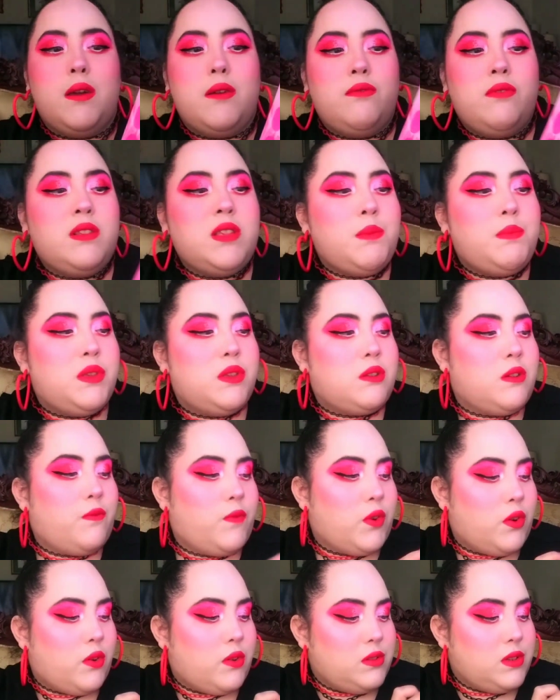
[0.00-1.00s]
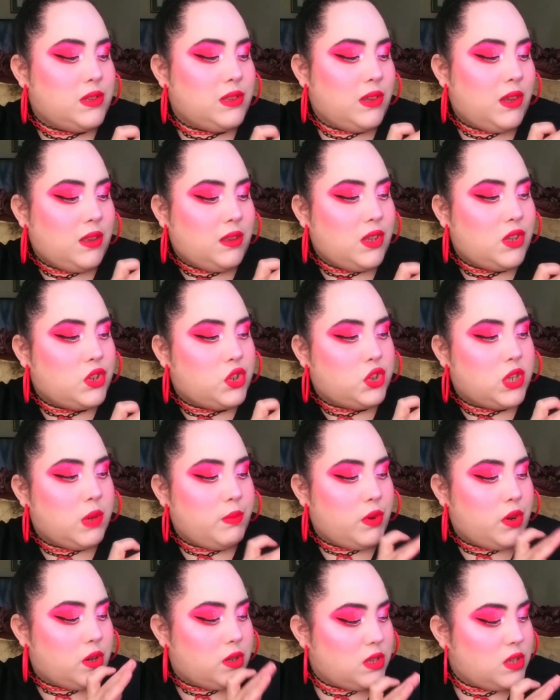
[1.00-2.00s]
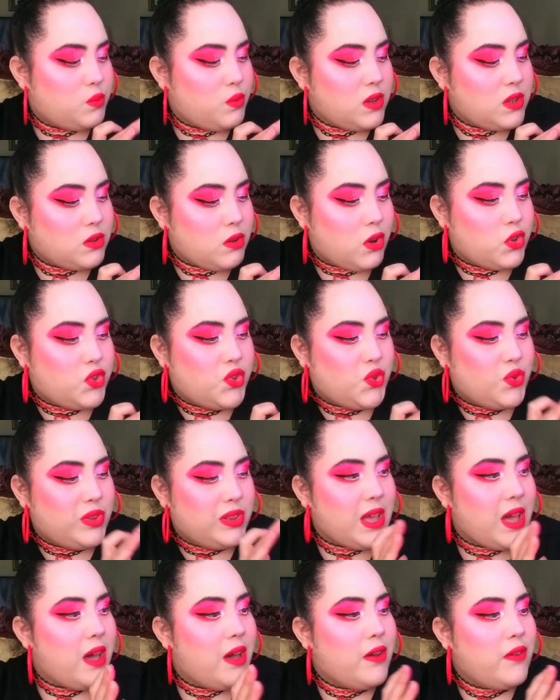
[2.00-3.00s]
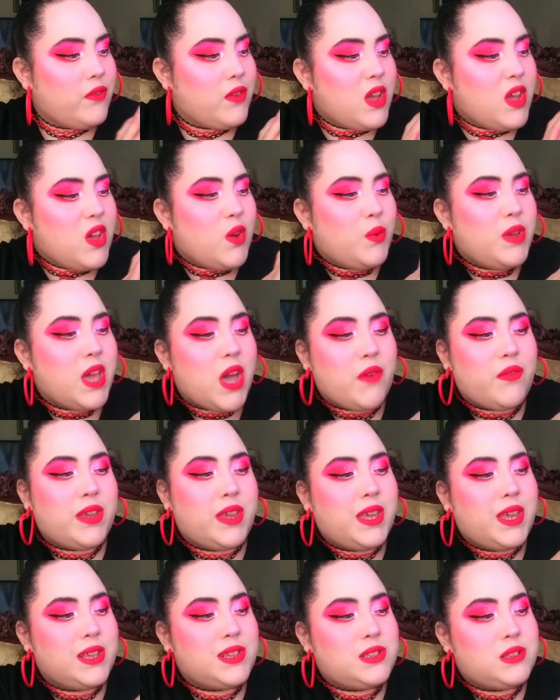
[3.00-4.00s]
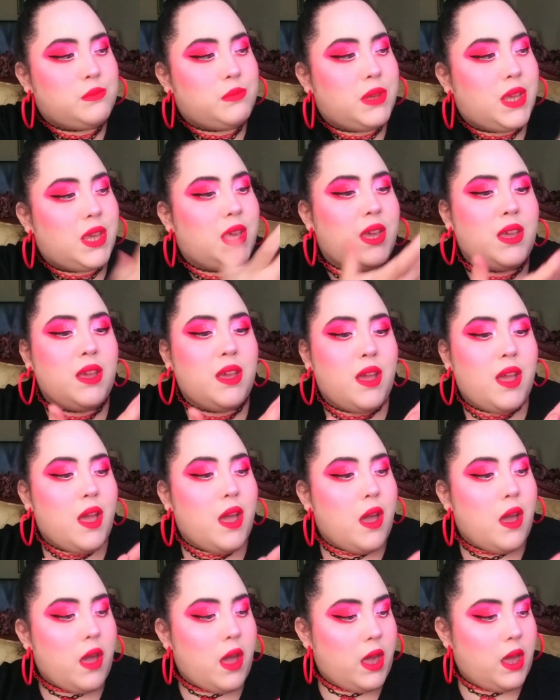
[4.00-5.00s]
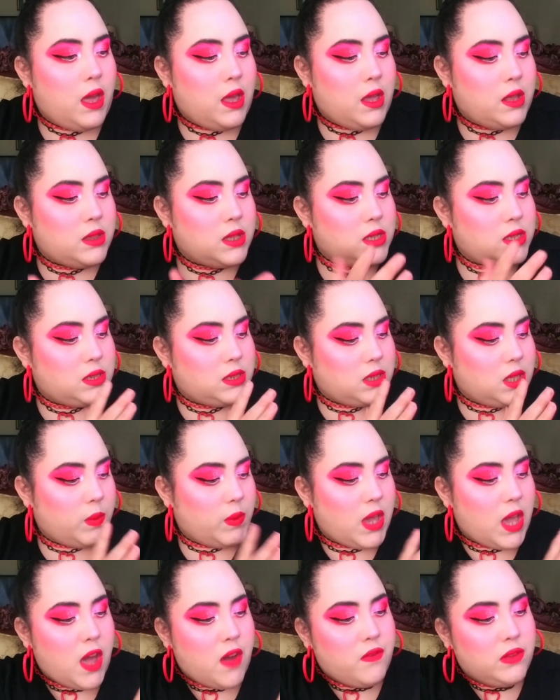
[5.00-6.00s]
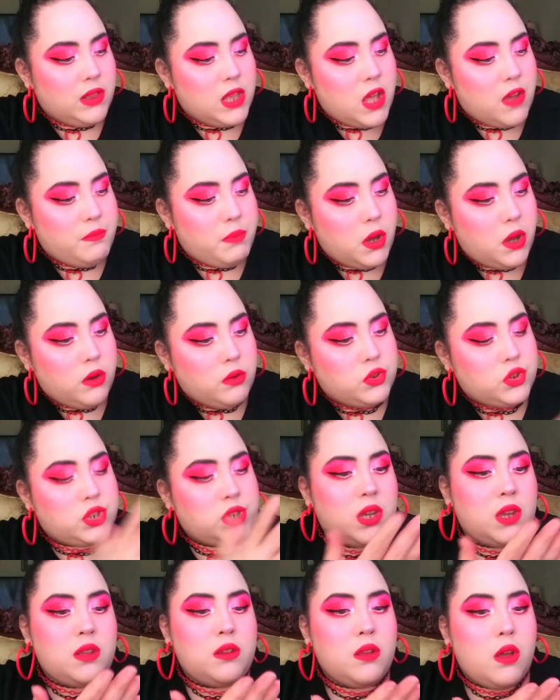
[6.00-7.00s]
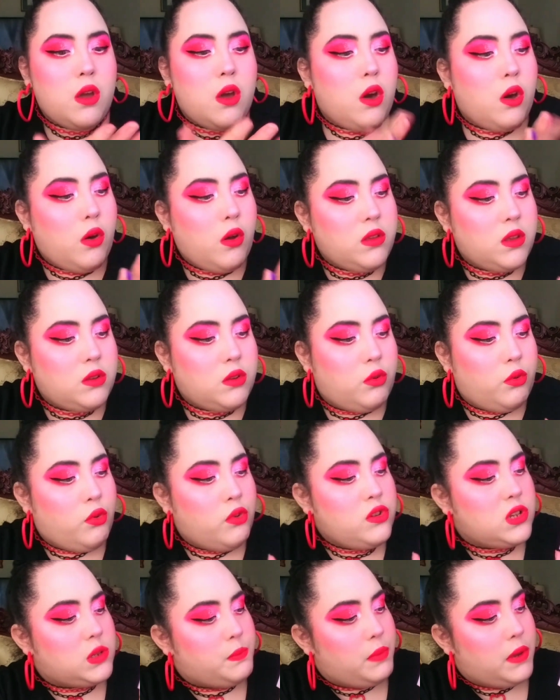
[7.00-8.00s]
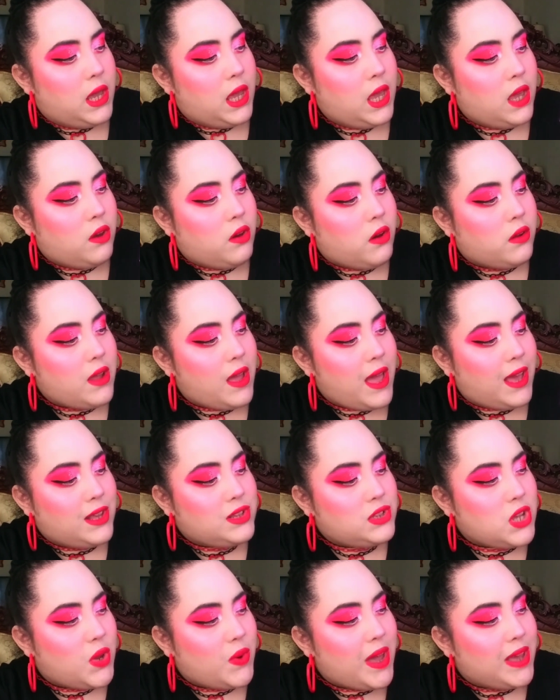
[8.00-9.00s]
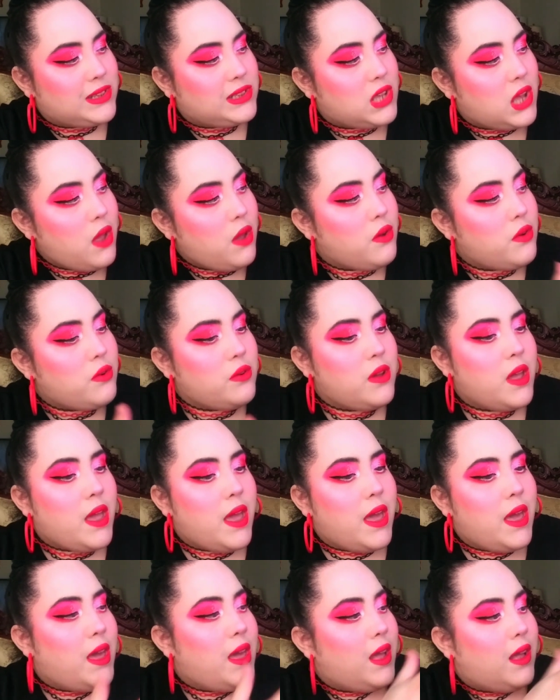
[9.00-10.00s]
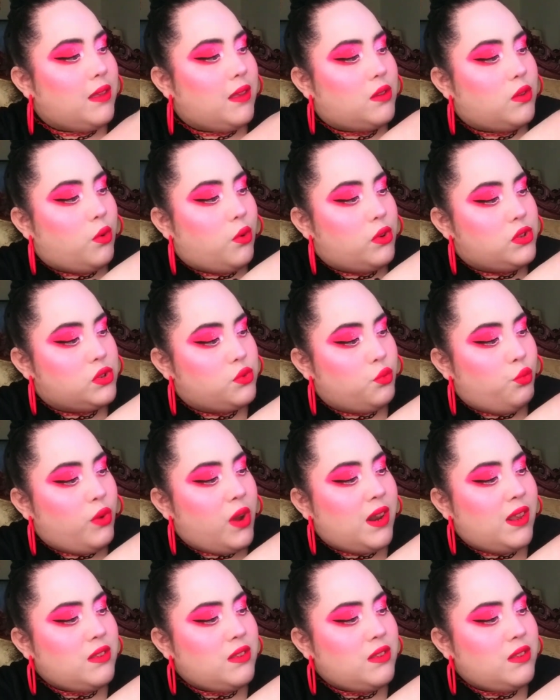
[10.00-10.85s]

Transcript: Really beautiful. Just look at these shimmers. This one's called True Love. We have Kiss Me. And let's see, we have Love Potion on this gorgeous pink called XOXO. And this gorgeous red.